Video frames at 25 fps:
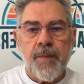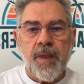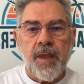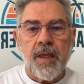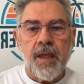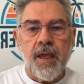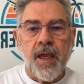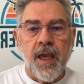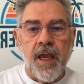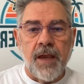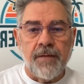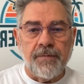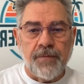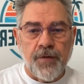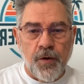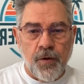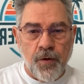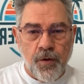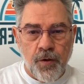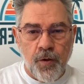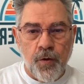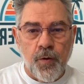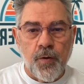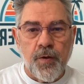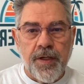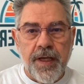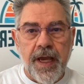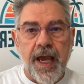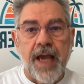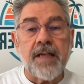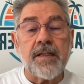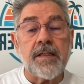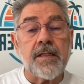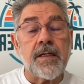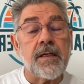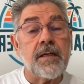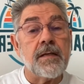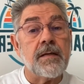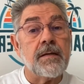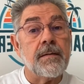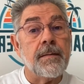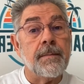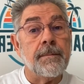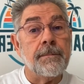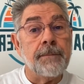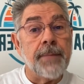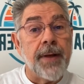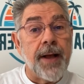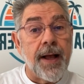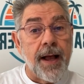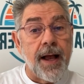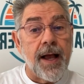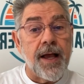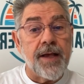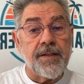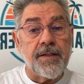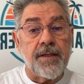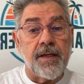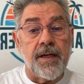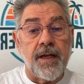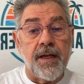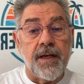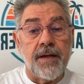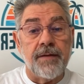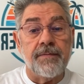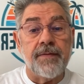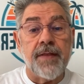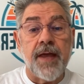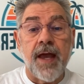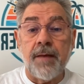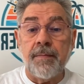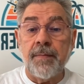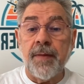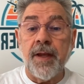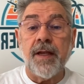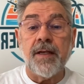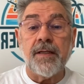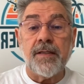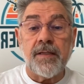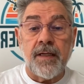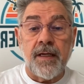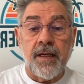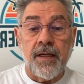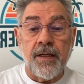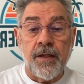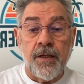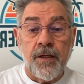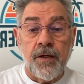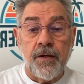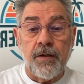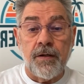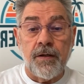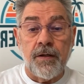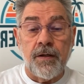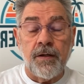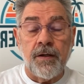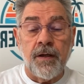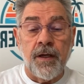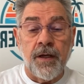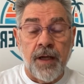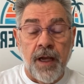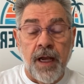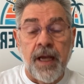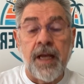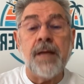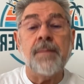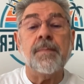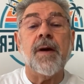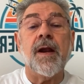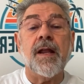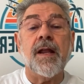If you do test positive, that means anybody